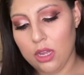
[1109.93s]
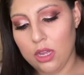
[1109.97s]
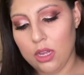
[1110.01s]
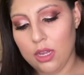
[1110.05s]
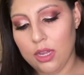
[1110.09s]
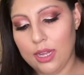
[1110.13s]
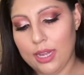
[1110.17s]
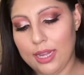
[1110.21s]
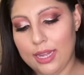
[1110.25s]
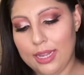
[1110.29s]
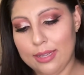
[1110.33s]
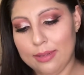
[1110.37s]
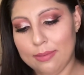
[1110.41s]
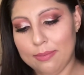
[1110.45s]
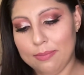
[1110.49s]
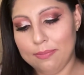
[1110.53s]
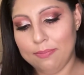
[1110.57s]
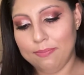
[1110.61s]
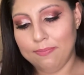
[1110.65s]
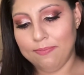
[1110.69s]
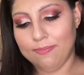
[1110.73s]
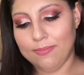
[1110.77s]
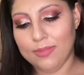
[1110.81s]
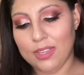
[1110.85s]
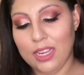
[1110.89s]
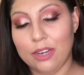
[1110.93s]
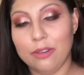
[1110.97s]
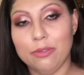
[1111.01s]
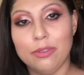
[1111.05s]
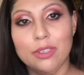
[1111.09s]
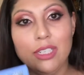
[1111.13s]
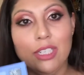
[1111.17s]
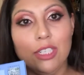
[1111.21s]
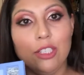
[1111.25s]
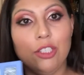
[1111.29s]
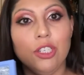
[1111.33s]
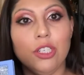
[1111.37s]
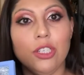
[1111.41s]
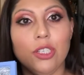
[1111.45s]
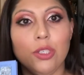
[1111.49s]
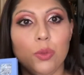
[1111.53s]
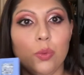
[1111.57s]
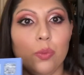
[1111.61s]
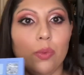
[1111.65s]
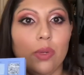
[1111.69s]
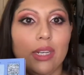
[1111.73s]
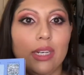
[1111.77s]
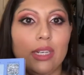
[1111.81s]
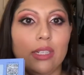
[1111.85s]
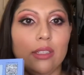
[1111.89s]
I really just
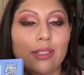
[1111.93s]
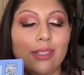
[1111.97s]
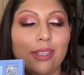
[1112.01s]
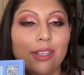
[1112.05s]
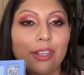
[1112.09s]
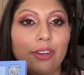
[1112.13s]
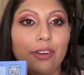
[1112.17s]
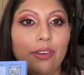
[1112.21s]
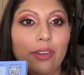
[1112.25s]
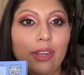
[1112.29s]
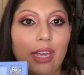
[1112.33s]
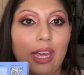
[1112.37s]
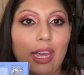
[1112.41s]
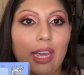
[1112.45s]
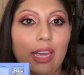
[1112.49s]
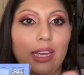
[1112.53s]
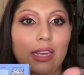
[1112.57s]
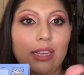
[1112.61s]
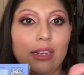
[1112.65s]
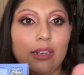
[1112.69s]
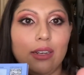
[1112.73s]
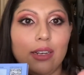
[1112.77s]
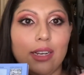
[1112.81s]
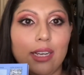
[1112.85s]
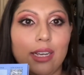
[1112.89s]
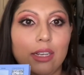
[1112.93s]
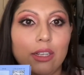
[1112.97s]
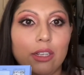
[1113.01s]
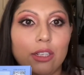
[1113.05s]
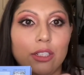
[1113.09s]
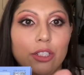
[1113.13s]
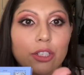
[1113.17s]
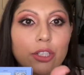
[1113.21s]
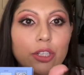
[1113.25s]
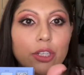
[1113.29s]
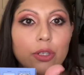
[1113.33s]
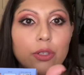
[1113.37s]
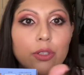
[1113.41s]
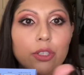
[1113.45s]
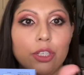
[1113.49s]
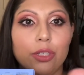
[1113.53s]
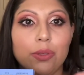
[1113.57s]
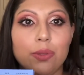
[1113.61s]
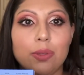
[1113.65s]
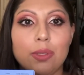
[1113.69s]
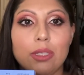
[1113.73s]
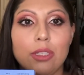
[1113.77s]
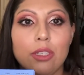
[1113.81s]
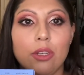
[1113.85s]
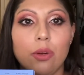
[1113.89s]
wanted to create like a look
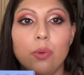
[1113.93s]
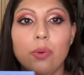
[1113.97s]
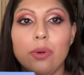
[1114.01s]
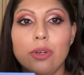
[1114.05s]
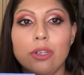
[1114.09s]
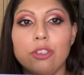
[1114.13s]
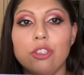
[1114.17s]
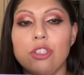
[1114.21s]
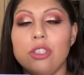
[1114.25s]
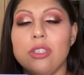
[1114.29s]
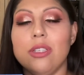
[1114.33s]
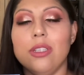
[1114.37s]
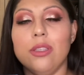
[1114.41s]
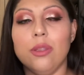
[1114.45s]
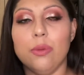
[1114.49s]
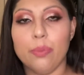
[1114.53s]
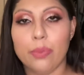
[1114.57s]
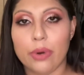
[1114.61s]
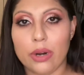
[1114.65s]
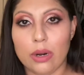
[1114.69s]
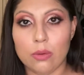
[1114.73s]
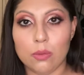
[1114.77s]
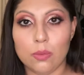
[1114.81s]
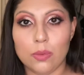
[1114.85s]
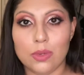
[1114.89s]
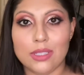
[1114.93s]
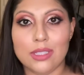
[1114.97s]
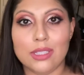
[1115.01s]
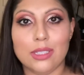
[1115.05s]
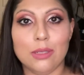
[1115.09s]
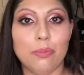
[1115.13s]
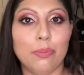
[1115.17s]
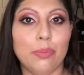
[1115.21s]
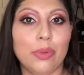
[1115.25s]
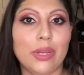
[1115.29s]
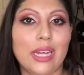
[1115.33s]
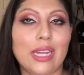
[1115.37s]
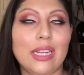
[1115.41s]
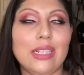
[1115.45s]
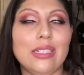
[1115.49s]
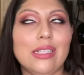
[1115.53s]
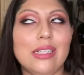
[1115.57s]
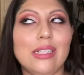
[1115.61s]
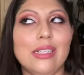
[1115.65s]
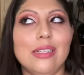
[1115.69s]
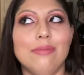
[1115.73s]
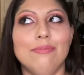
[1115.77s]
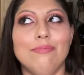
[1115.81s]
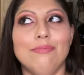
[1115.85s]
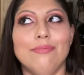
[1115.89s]
using the oranges and the brown ones, but
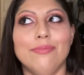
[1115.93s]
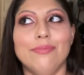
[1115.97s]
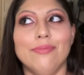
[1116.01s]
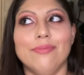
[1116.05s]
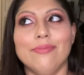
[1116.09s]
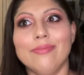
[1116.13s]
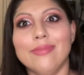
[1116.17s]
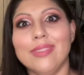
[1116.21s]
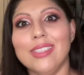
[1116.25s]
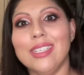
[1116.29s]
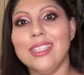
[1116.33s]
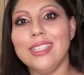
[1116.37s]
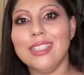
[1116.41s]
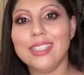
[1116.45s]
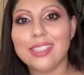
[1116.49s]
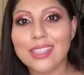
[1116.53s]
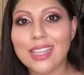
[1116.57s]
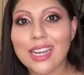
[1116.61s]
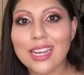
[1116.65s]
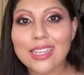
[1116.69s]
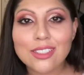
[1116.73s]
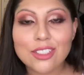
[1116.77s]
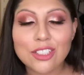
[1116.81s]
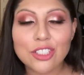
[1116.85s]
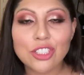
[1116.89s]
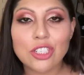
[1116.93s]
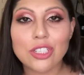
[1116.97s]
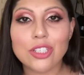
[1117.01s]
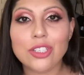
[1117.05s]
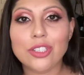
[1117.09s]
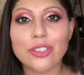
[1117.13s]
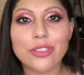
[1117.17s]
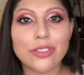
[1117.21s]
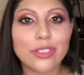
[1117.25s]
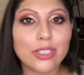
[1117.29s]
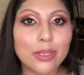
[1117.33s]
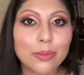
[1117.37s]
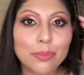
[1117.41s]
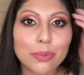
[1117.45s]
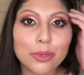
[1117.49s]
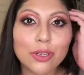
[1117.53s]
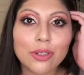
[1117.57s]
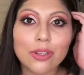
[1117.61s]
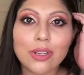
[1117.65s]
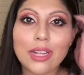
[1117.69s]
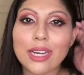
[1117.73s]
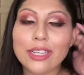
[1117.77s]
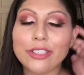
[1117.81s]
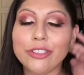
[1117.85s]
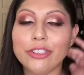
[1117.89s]
that's just your typical
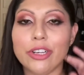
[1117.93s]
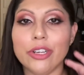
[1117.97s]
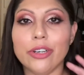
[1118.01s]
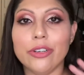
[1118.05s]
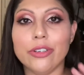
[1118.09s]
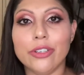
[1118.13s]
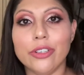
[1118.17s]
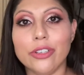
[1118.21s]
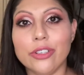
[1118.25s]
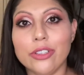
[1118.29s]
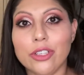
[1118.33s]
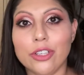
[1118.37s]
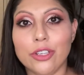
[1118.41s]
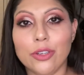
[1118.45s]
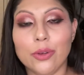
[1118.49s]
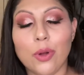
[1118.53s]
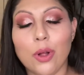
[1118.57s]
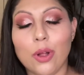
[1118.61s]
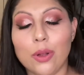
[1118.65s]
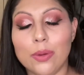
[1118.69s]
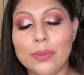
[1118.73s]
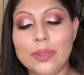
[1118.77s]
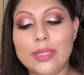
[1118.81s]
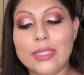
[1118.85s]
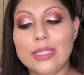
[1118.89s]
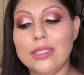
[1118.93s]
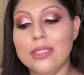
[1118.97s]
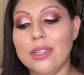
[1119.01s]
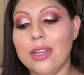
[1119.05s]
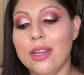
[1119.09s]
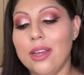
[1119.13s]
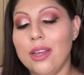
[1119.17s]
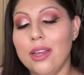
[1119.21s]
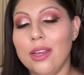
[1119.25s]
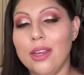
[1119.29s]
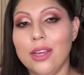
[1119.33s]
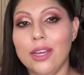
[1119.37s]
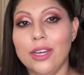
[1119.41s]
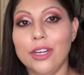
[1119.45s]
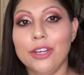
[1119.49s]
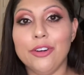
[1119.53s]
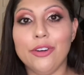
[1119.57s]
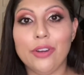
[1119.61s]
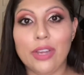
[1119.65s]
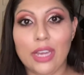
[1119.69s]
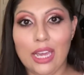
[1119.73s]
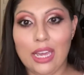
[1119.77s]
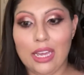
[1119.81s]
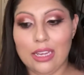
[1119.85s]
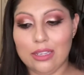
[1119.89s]
eyeshadow look that you always
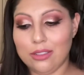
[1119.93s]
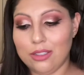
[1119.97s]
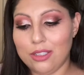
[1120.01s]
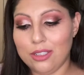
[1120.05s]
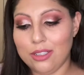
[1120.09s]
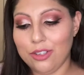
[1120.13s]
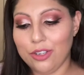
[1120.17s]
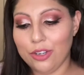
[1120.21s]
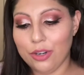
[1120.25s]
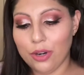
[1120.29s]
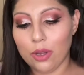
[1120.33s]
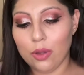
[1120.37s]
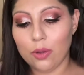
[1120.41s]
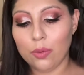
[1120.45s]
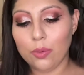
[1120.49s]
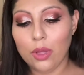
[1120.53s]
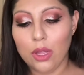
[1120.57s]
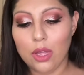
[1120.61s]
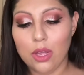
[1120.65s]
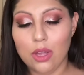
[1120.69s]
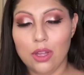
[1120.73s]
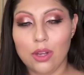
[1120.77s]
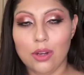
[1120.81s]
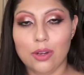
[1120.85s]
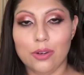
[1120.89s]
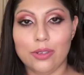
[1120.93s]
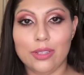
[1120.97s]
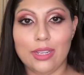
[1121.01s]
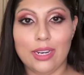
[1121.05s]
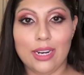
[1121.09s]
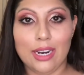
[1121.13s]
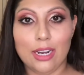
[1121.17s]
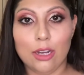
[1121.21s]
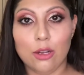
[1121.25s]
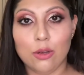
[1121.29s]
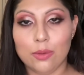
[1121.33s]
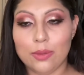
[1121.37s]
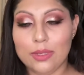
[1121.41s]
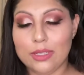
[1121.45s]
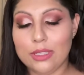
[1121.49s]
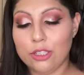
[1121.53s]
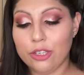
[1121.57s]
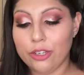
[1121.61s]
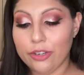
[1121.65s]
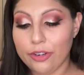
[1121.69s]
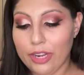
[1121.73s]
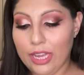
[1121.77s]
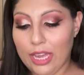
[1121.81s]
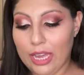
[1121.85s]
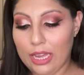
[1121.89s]
create, you know, or that I always
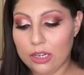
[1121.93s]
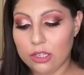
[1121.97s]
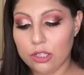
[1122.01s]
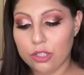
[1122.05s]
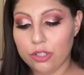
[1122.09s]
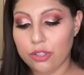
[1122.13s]
create.